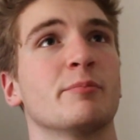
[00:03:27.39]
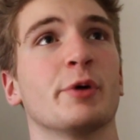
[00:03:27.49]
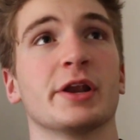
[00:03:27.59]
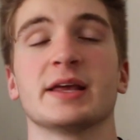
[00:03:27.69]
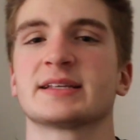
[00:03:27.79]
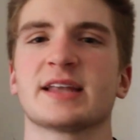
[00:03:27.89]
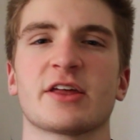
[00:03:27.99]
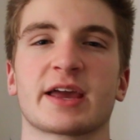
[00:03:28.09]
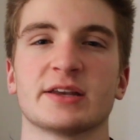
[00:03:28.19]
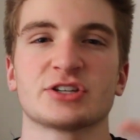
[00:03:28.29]
But it's not
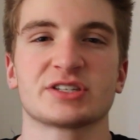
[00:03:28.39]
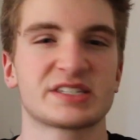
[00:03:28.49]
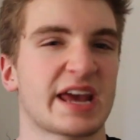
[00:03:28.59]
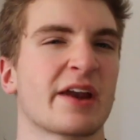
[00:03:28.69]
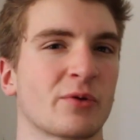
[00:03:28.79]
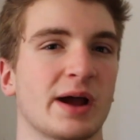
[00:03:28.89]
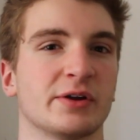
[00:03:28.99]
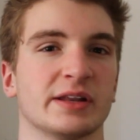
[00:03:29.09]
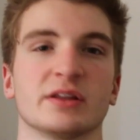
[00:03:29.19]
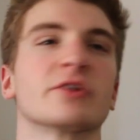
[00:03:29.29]
like I just sat
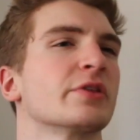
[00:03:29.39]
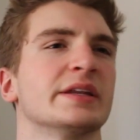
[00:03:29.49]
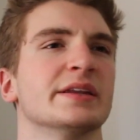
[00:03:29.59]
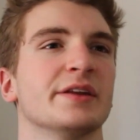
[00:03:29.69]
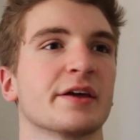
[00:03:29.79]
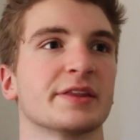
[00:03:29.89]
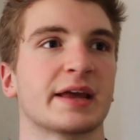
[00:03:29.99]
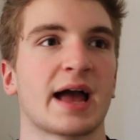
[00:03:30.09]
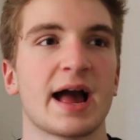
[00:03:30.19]
around and literally did nothing.